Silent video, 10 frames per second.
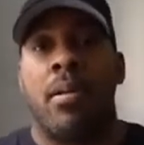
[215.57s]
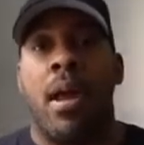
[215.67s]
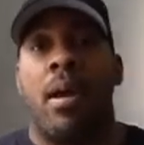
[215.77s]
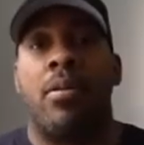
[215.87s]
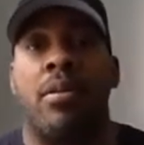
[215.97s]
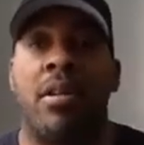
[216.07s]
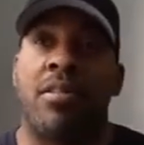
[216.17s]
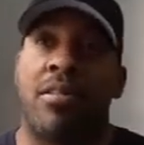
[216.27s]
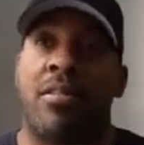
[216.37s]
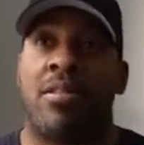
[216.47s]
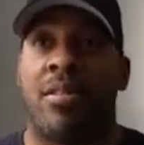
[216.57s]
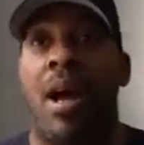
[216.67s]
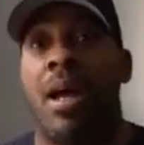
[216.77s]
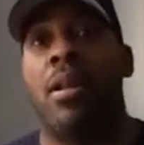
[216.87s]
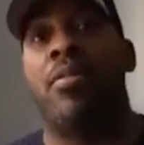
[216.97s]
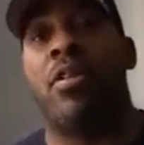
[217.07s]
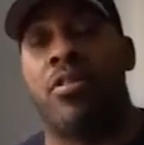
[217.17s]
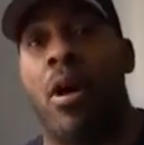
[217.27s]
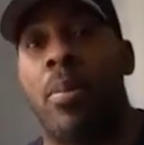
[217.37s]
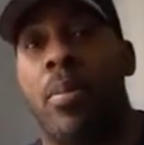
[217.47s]
Now, this style of
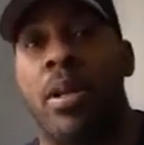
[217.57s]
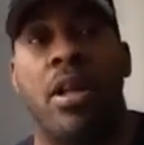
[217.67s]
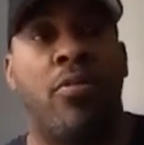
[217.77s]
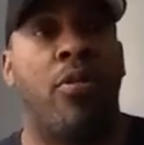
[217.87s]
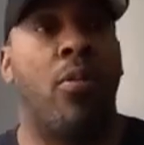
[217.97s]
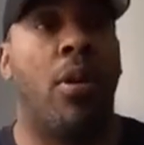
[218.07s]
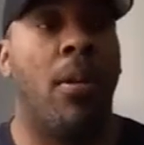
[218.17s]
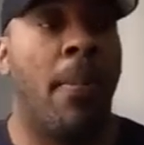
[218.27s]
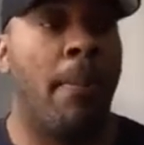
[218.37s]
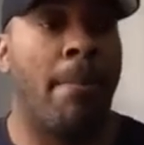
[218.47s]
disarmament, if you will,